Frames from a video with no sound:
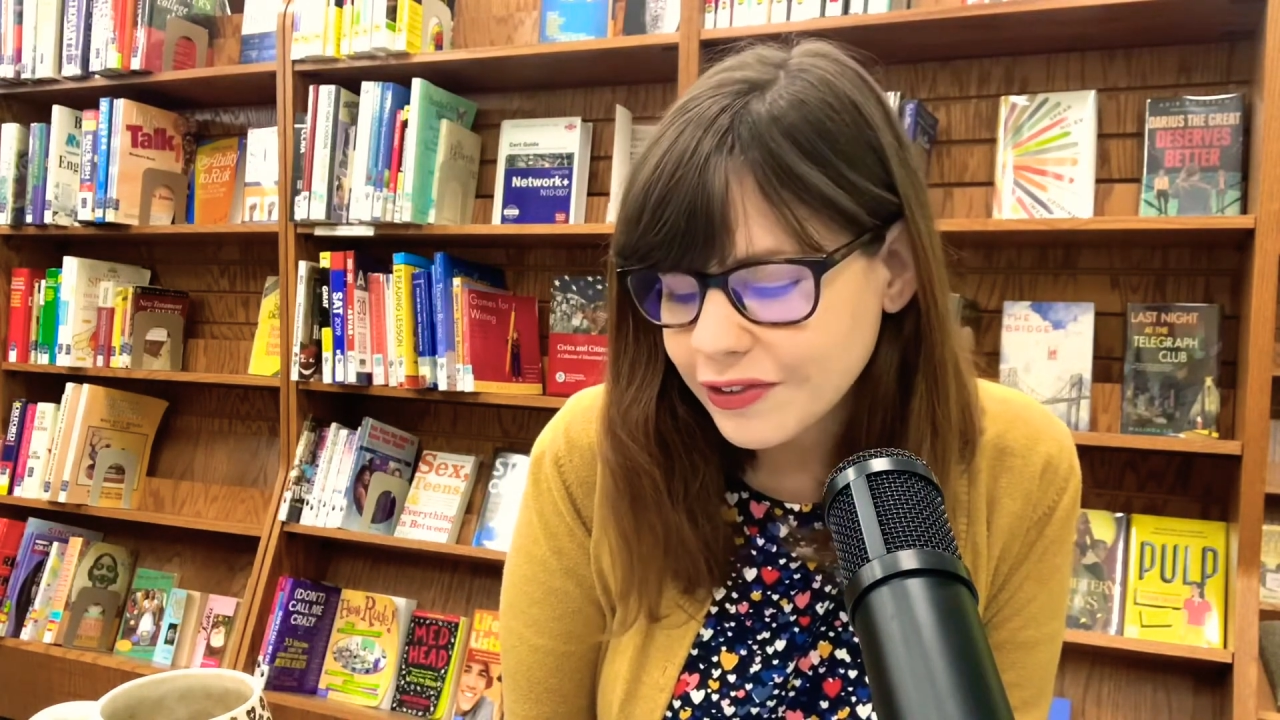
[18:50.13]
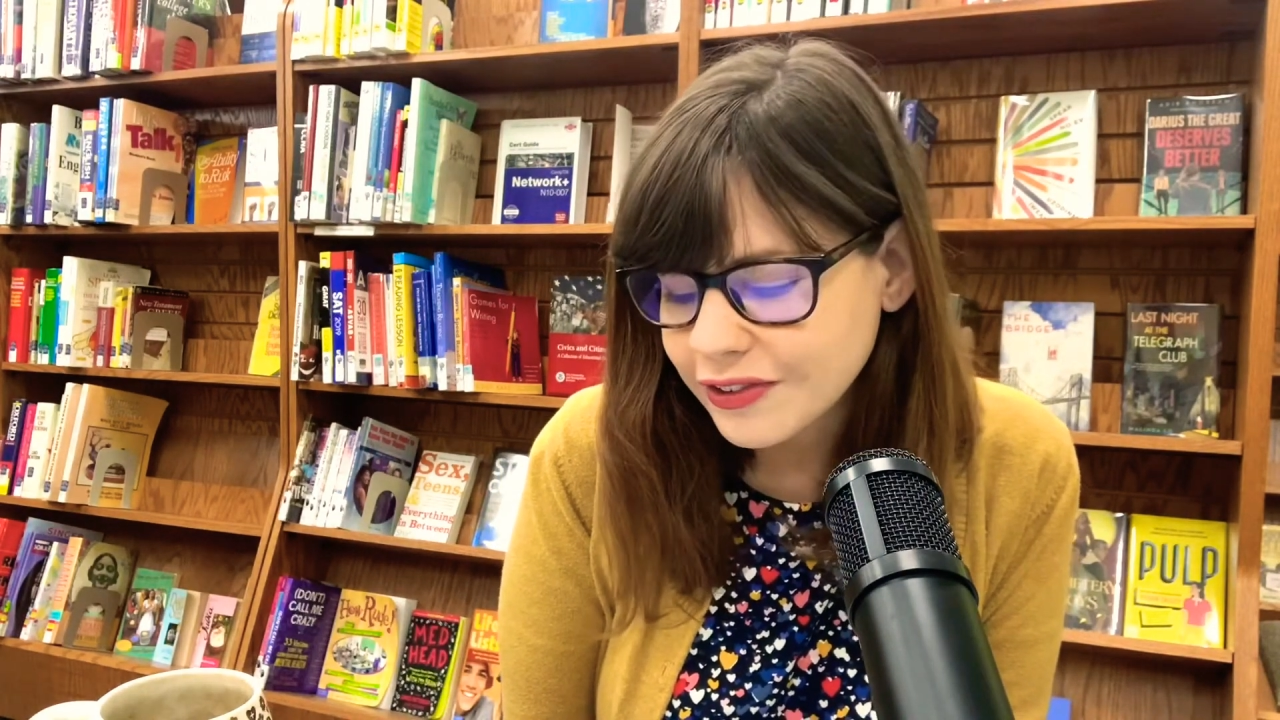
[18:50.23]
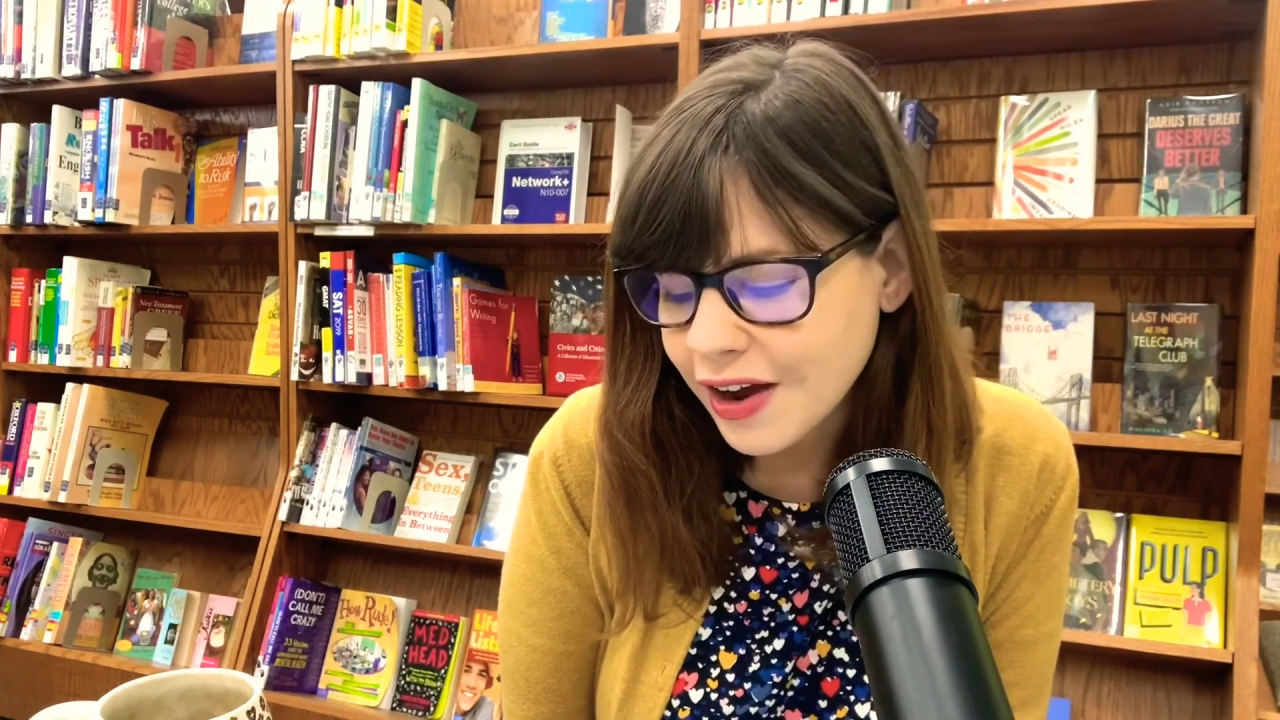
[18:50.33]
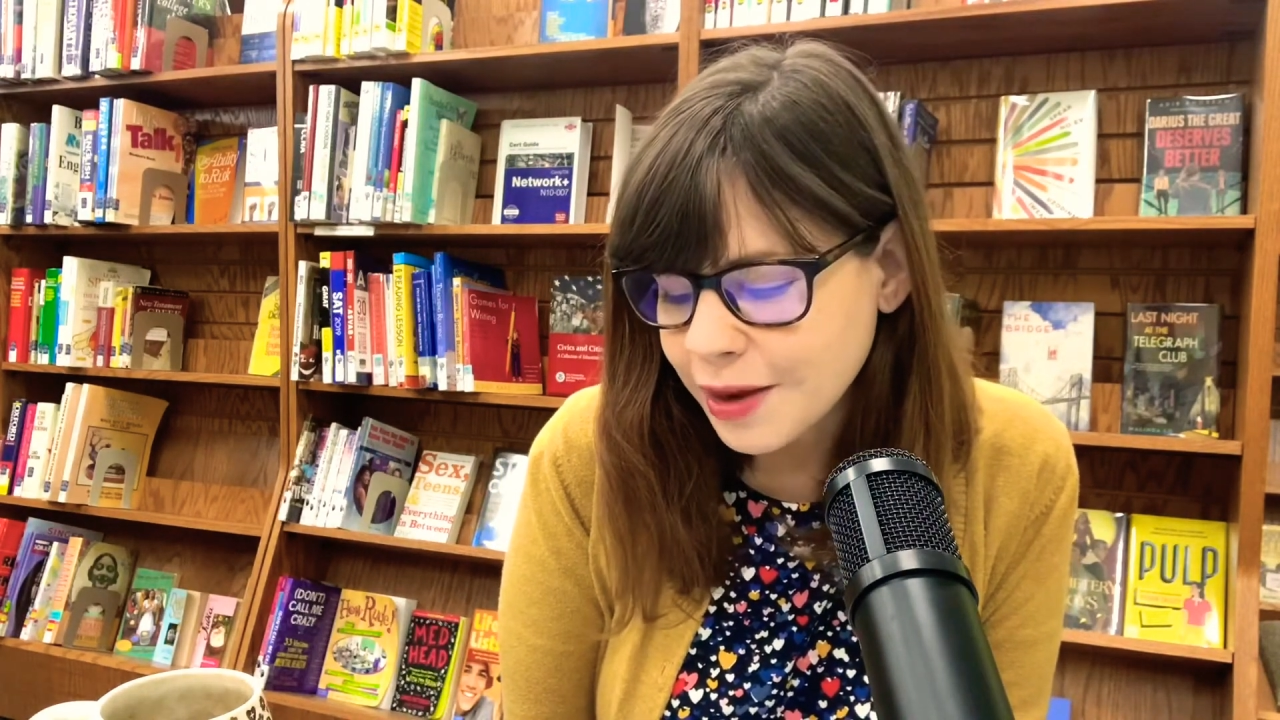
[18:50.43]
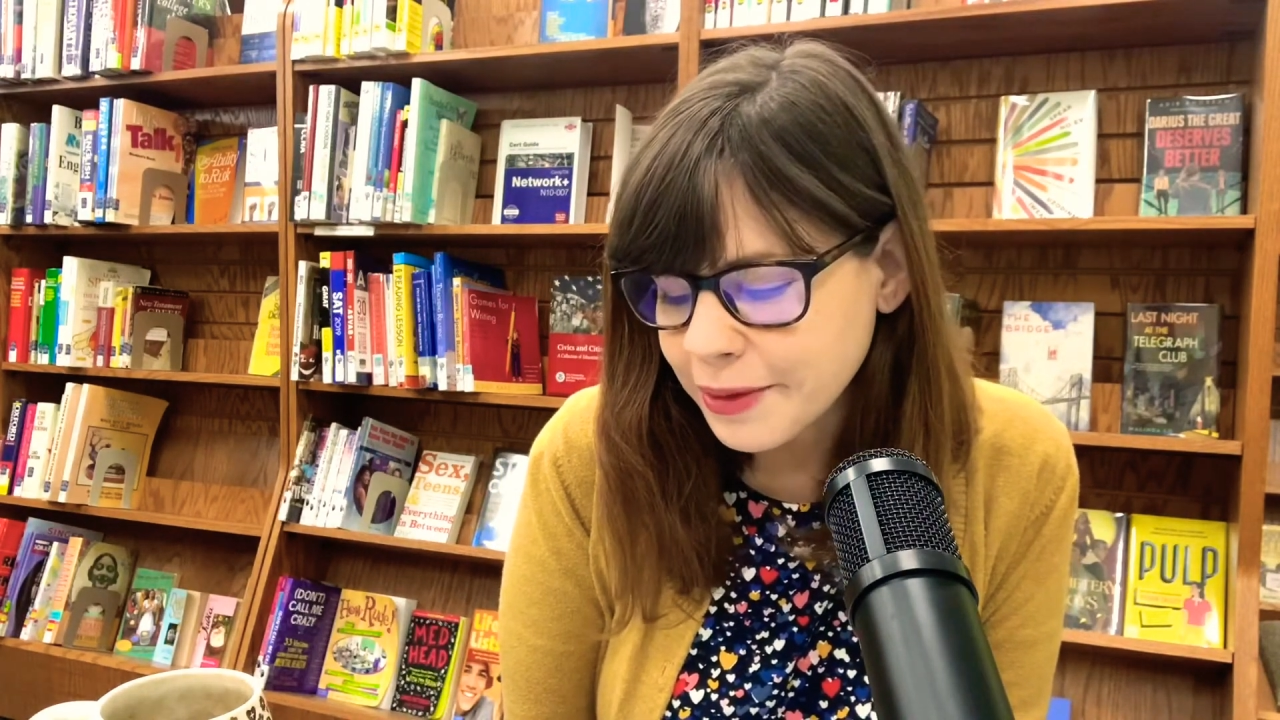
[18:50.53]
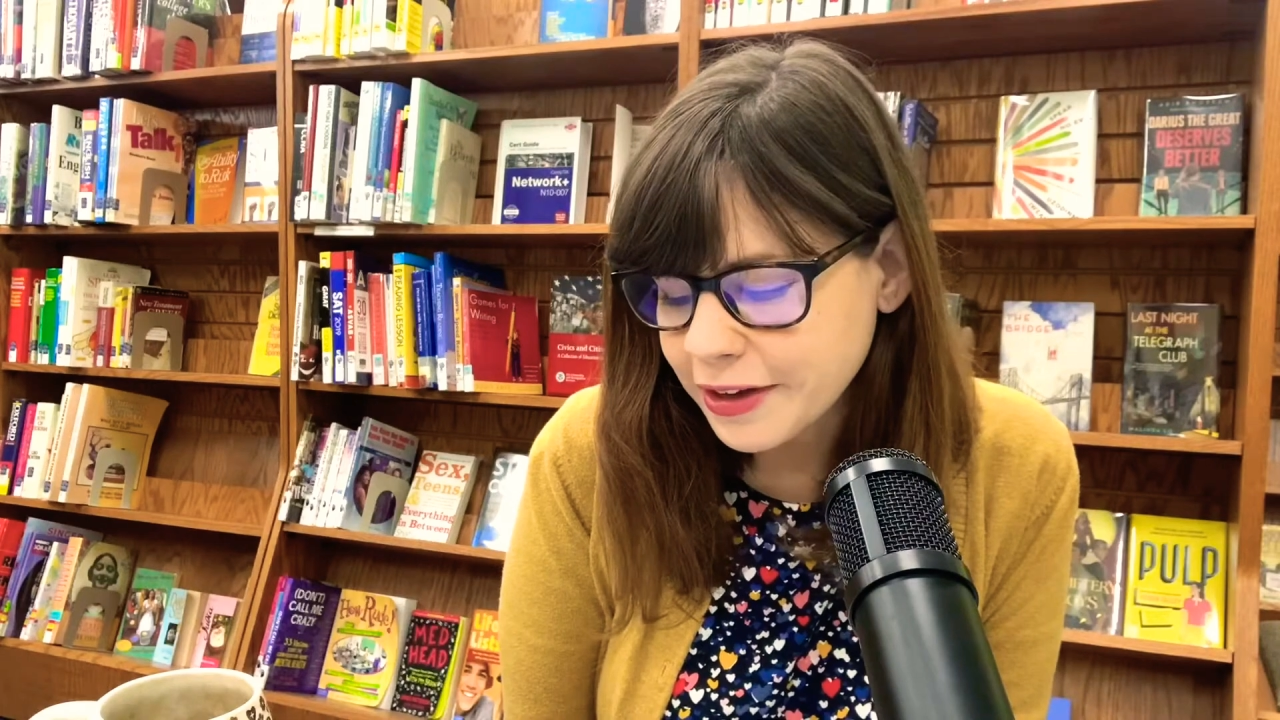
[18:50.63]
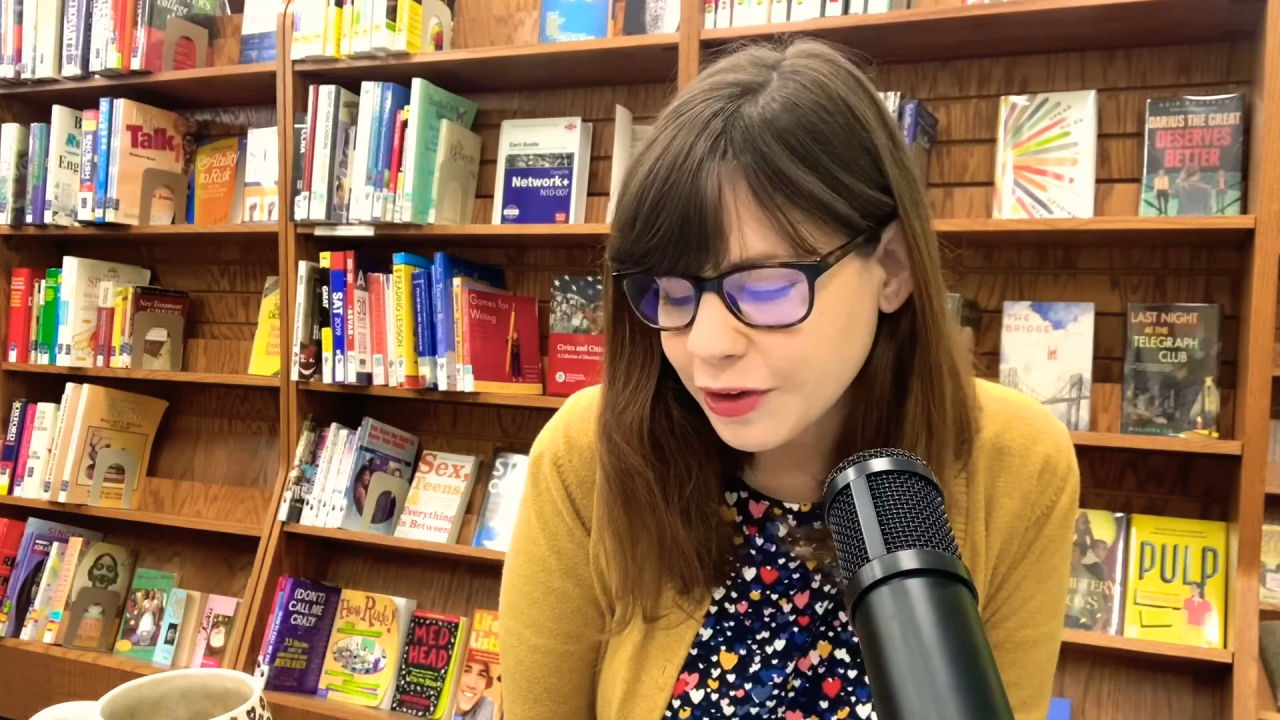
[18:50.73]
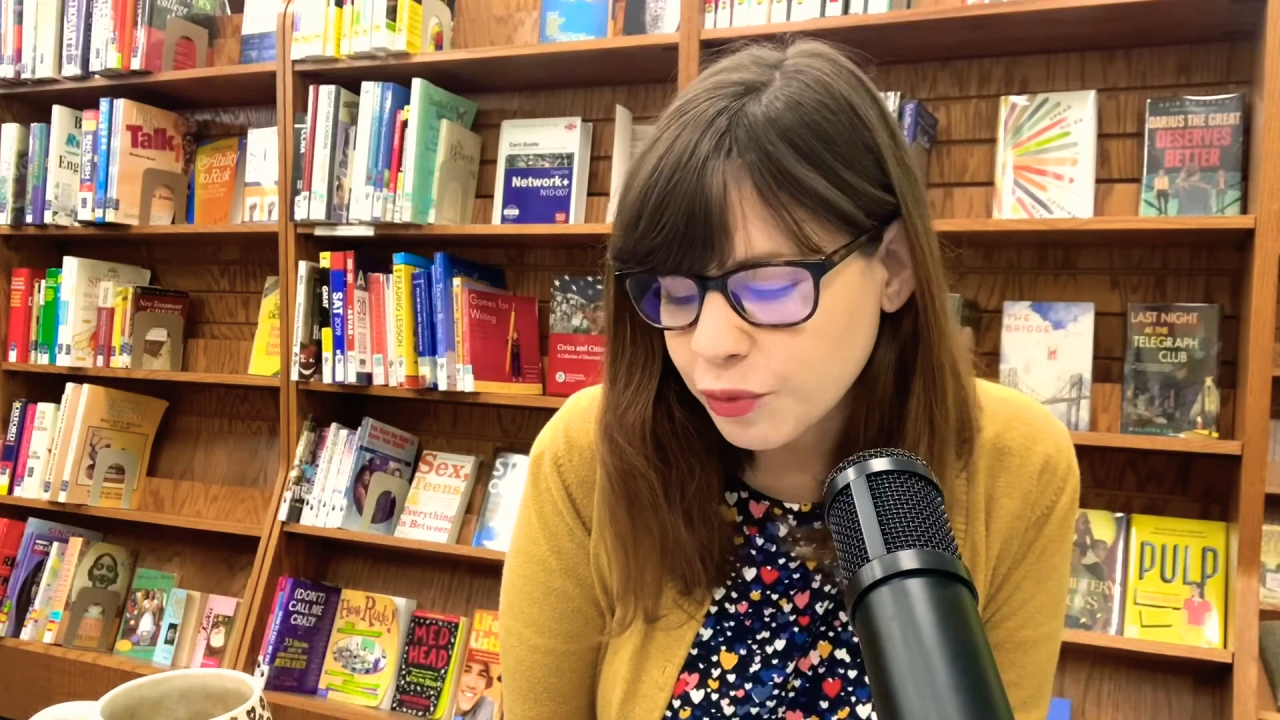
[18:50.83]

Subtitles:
Simon